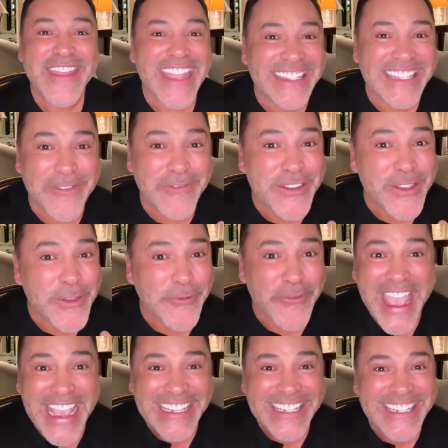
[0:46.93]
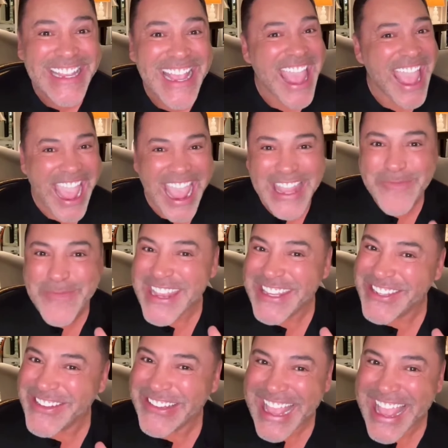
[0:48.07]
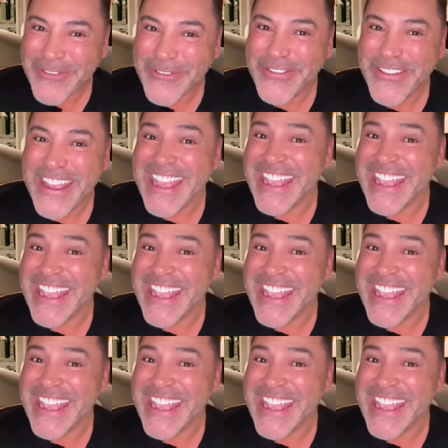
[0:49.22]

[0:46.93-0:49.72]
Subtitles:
that gives you the facts and makes you laugh.